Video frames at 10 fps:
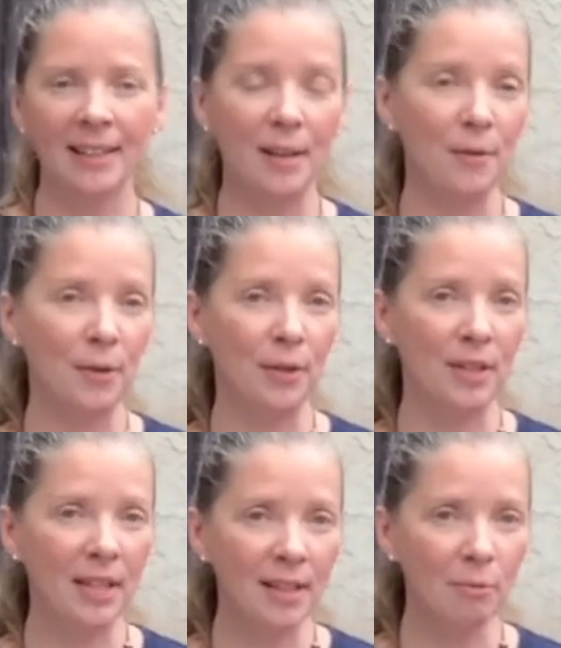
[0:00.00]
If you
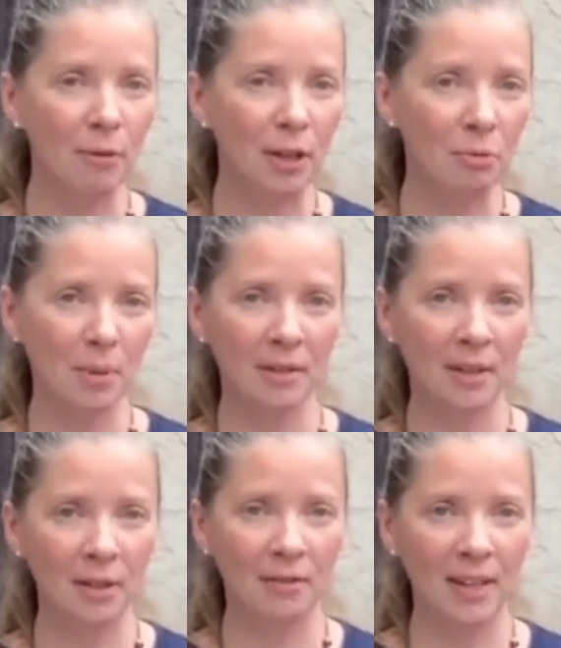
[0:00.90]
didn't watch
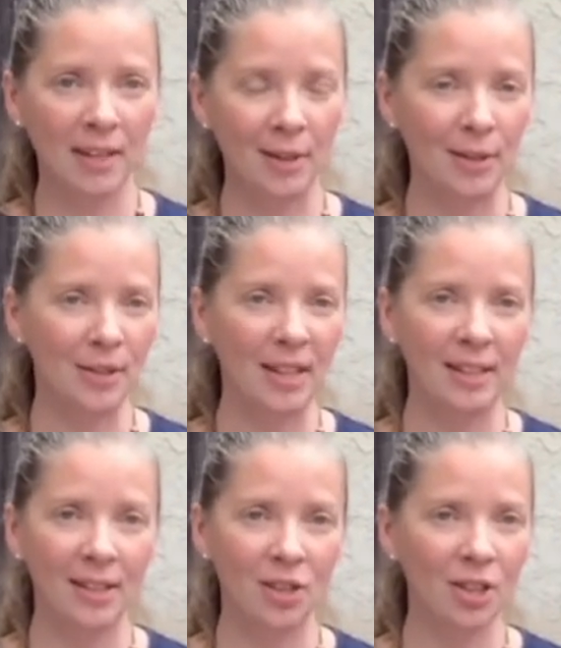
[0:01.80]
previous videos, that
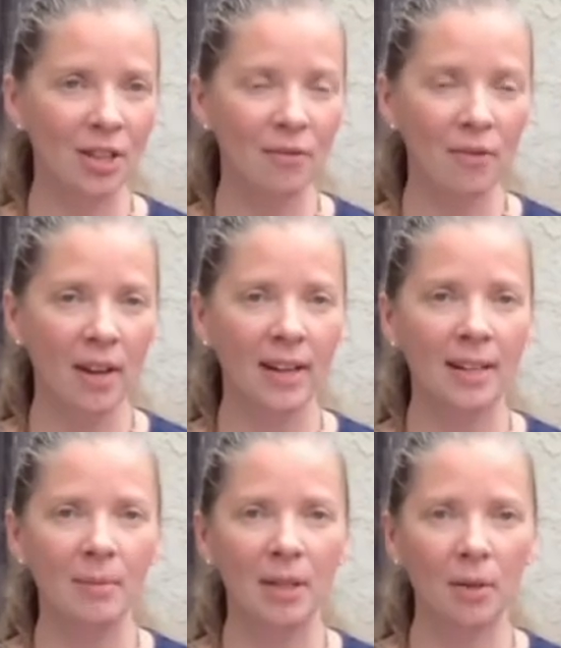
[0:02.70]
is just
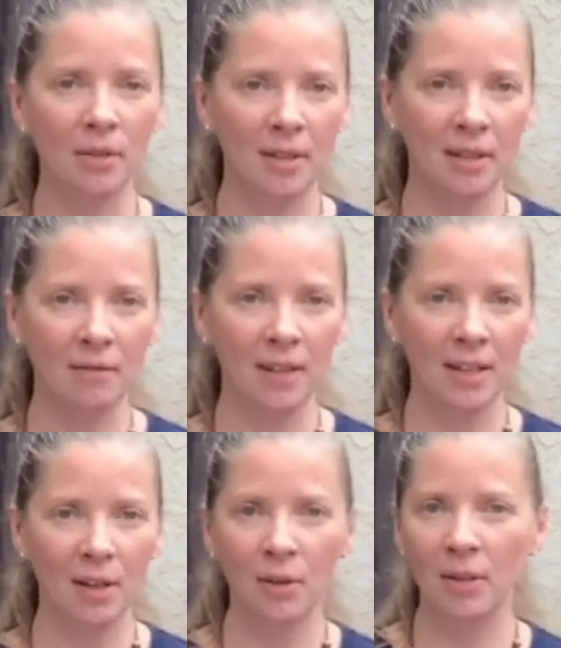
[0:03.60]
fine because this
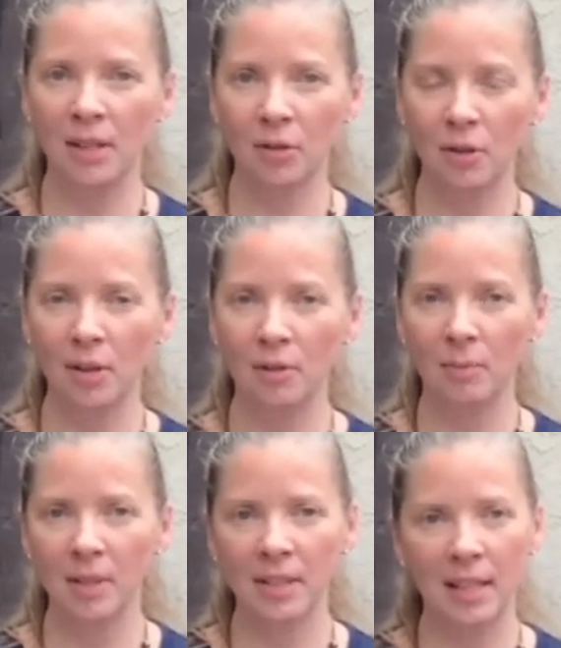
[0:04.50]
video is going to
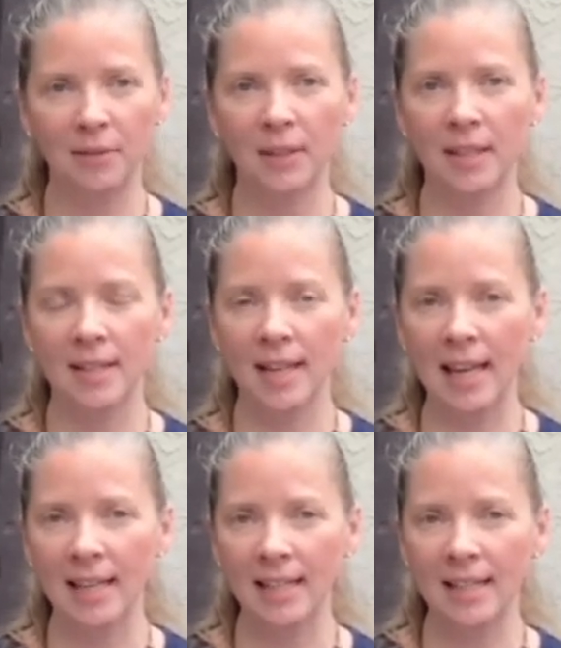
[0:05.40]
be
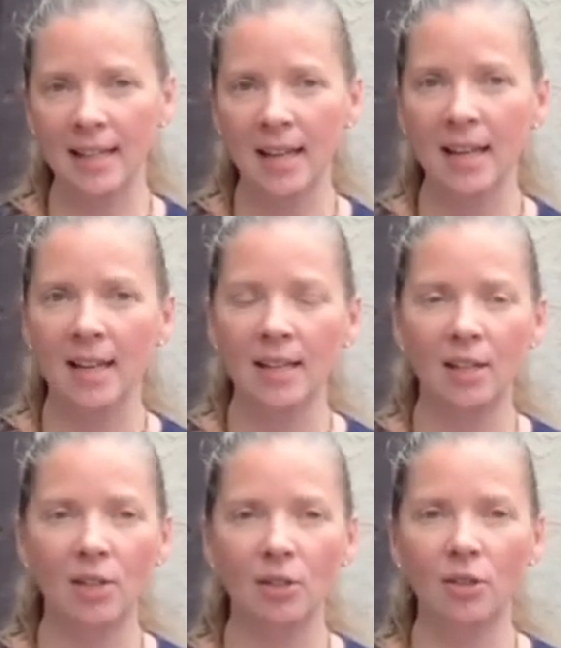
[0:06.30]
self-contained.
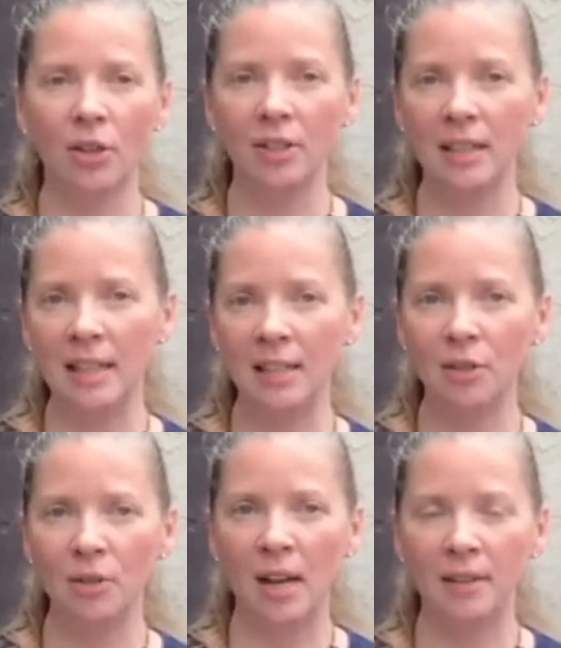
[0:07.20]
You do not need
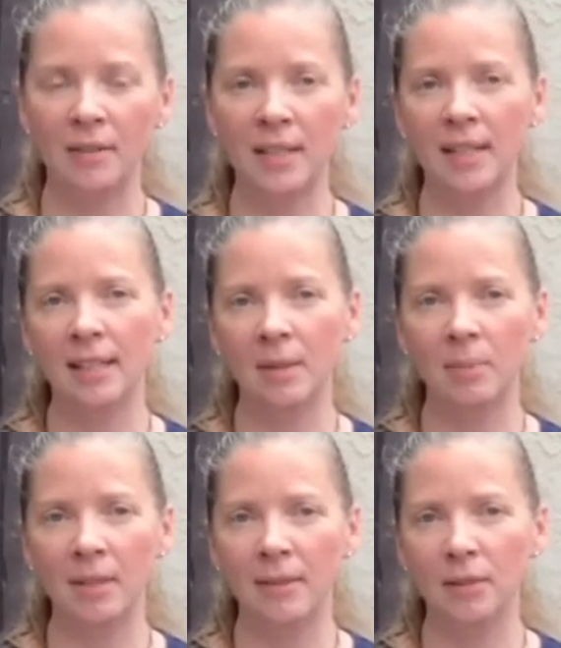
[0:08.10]
to have seen the
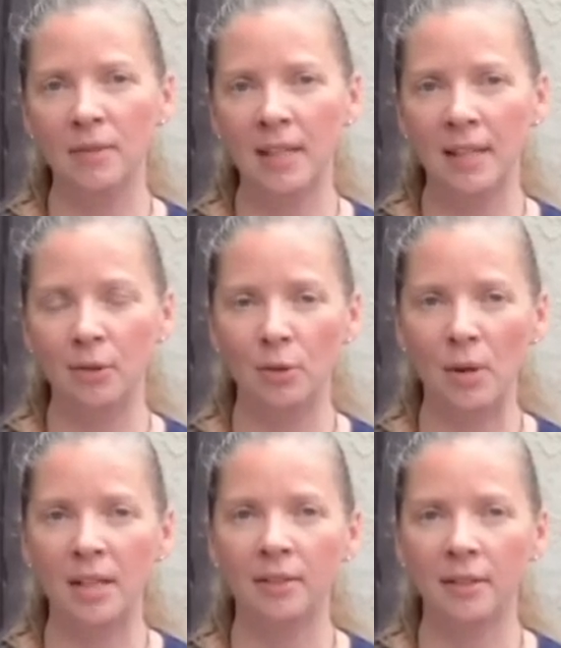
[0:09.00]
previous videos to
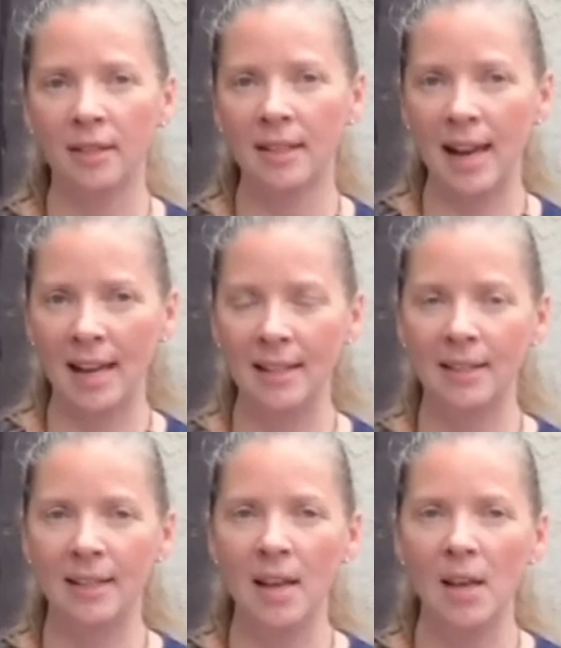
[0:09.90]

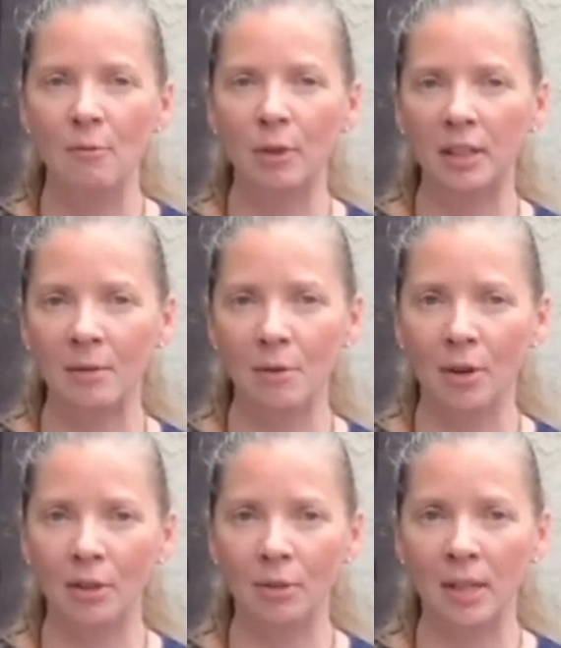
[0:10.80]
understand what I'm
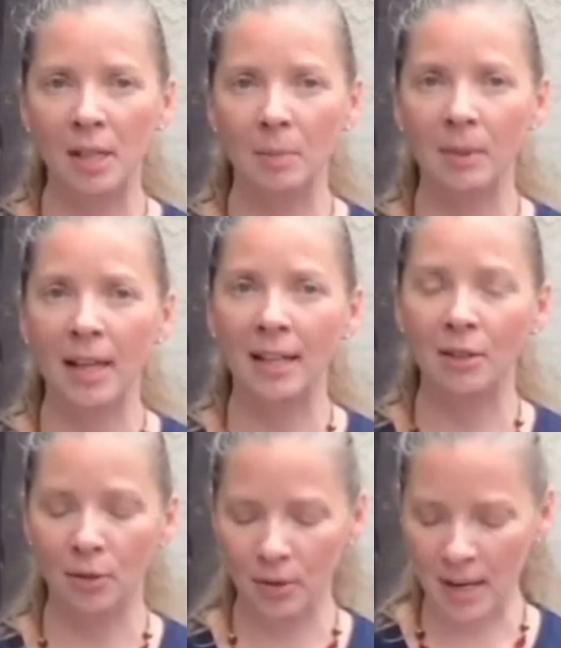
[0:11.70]
going to explain
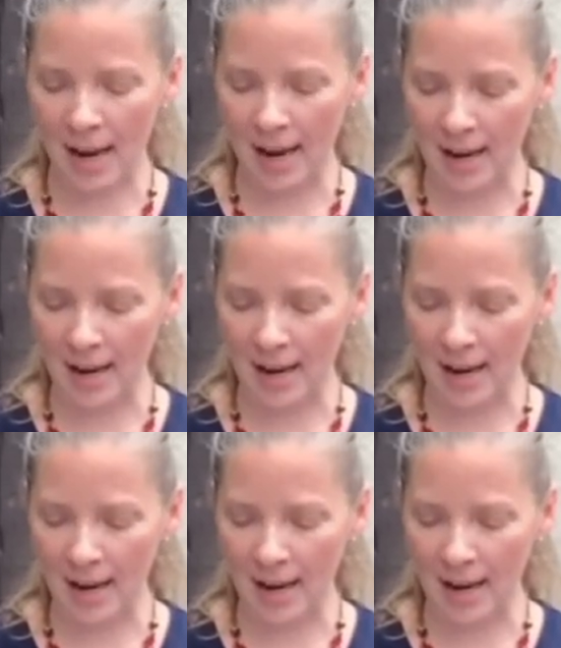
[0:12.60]
today.